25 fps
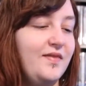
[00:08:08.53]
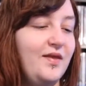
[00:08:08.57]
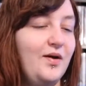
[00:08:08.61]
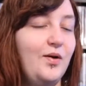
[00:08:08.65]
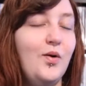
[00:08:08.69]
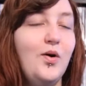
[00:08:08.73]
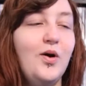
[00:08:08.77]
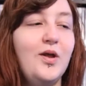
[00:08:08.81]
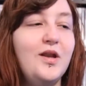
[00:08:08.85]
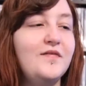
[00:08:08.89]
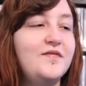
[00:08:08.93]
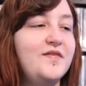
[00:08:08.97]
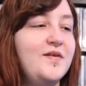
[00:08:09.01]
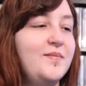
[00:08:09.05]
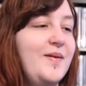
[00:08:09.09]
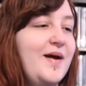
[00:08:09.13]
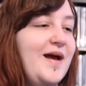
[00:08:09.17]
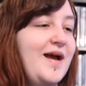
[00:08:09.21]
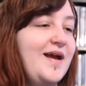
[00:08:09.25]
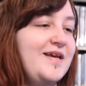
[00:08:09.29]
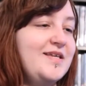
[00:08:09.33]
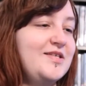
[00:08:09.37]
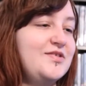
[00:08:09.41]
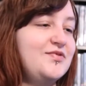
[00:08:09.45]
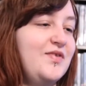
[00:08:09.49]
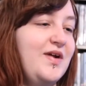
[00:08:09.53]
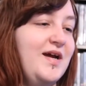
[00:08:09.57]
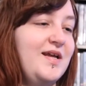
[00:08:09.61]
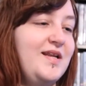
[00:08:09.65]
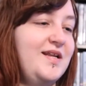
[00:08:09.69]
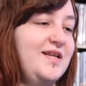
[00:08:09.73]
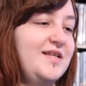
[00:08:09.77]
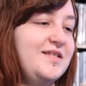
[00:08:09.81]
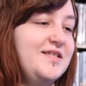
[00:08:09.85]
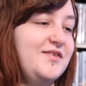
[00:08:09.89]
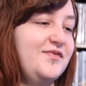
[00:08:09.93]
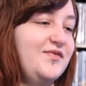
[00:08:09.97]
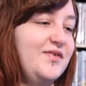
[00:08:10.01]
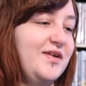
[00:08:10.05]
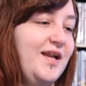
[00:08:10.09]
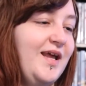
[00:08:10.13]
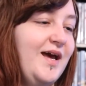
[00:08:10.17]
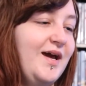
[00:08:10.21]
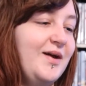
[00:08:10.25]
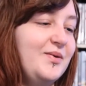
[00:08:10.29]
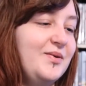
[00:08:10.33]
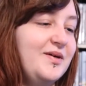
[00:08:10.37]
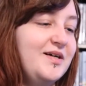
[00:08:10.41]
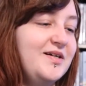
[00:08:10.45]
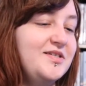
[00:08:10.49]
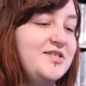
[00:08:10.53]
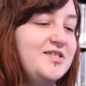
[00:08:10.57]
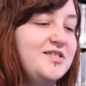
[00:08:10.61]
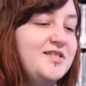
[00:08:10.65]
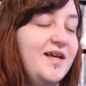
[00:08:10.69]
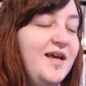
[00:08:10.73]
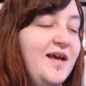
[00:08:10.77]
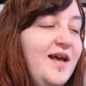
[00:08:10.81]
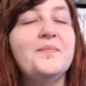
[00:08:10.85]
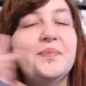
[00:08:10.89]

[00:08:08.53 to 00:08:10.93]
All of the back is written in a different language.